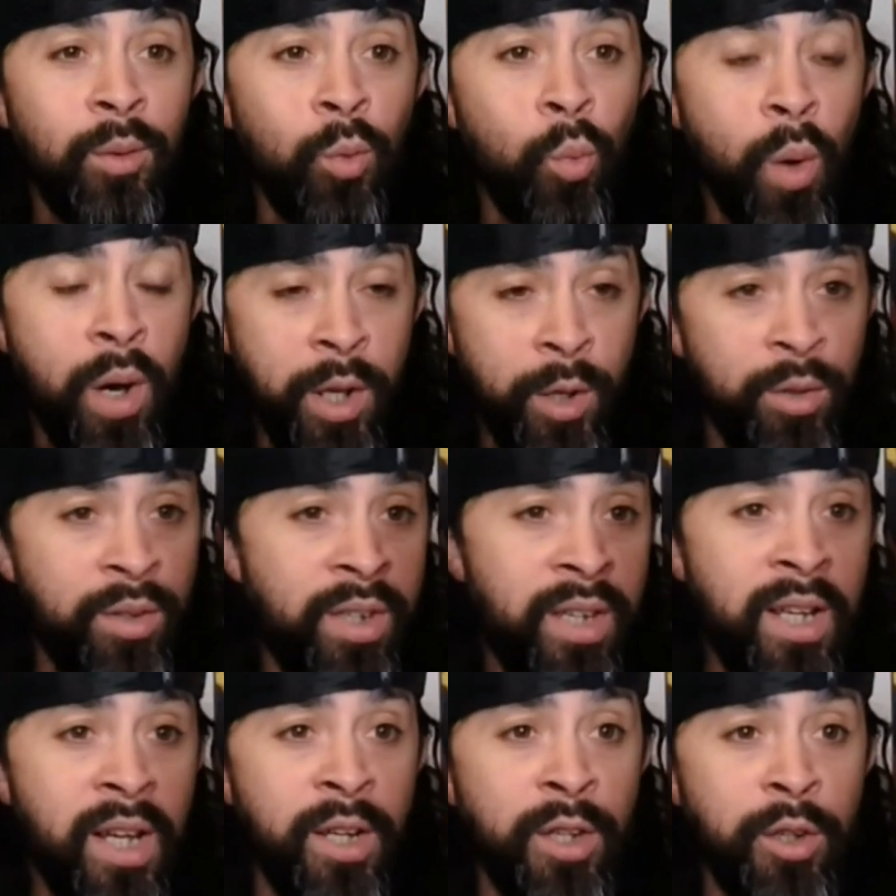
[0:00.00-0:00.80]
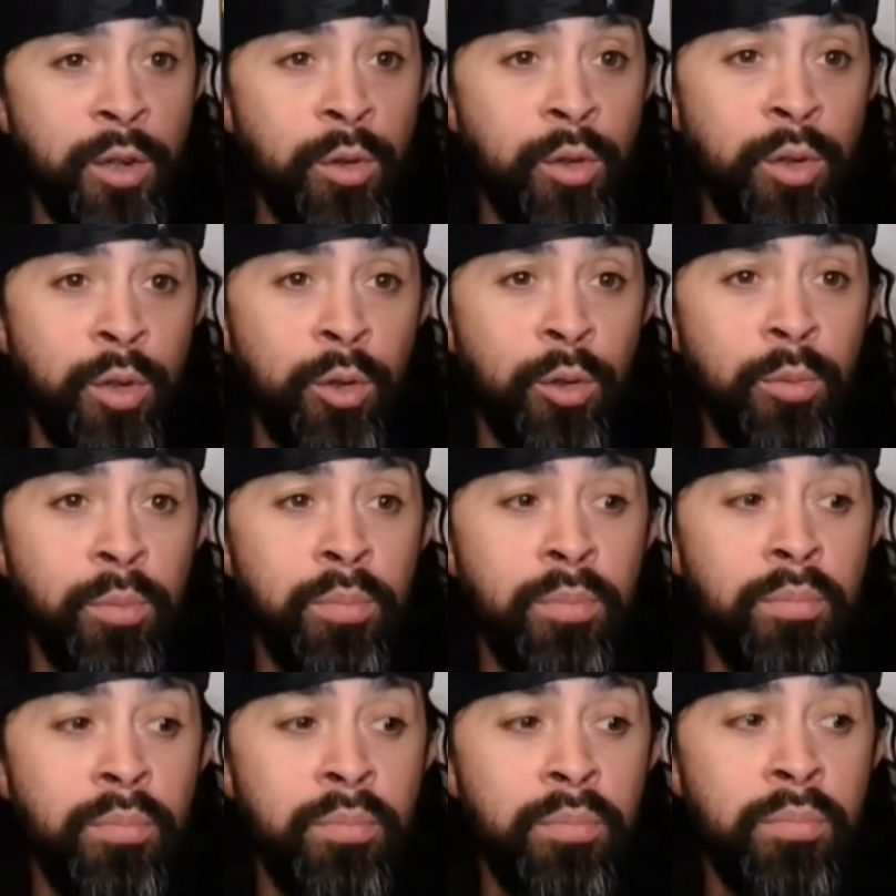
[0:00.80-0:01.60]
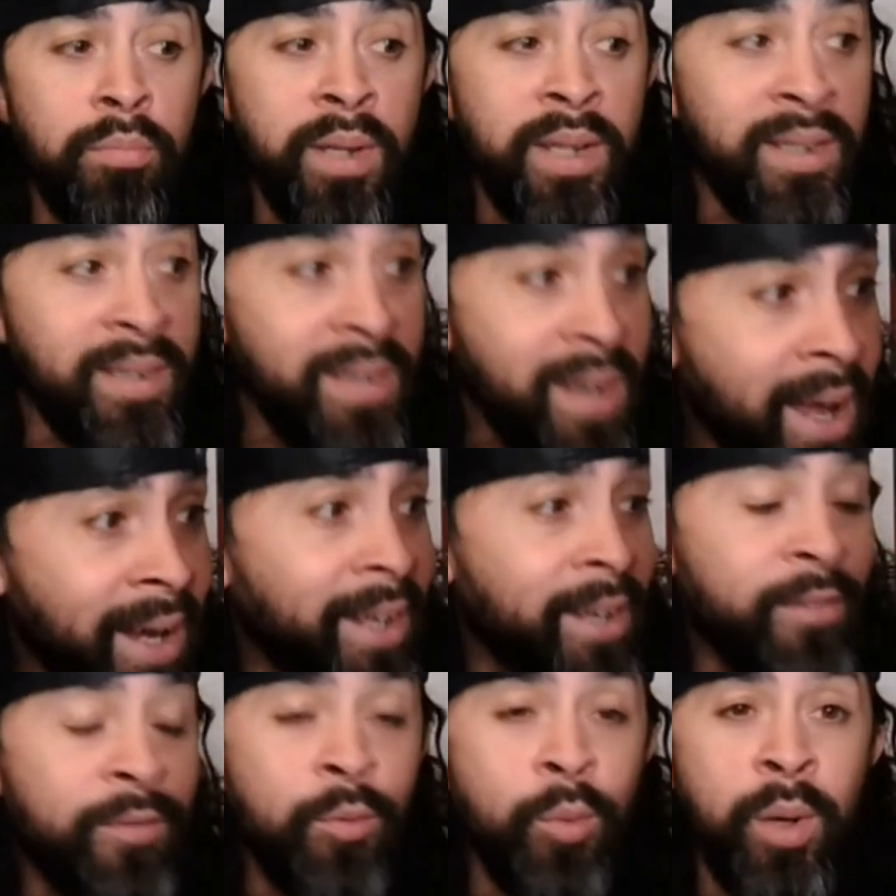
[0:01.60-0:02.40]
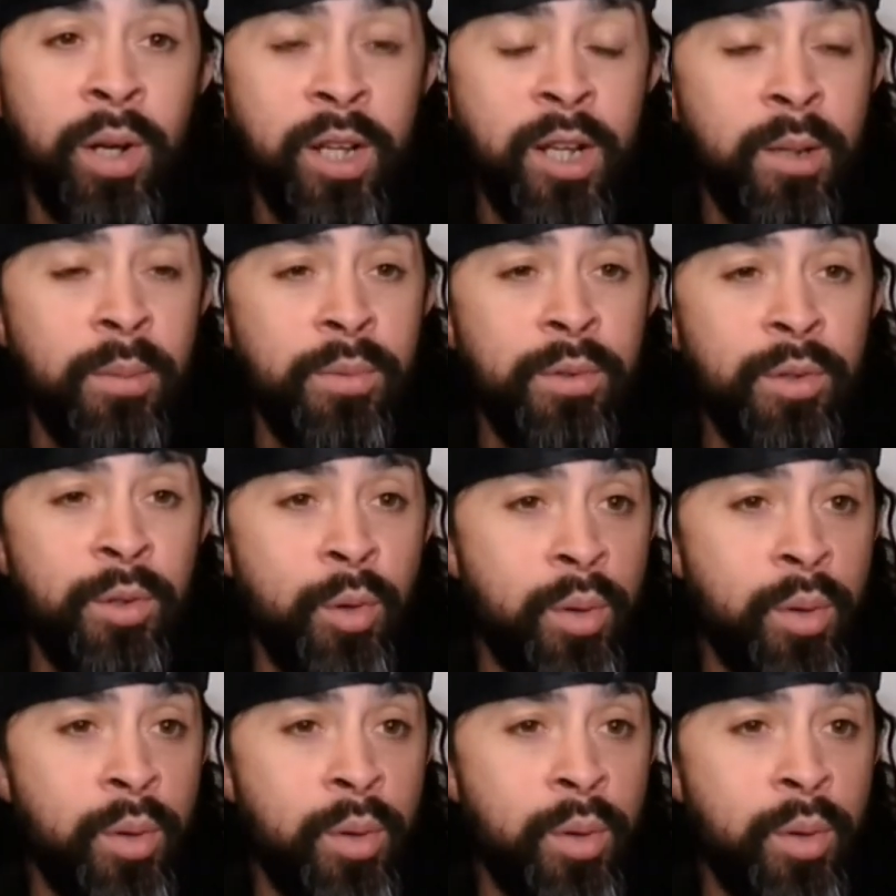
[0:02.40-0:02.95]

What you see on YouTube is negative when it comes to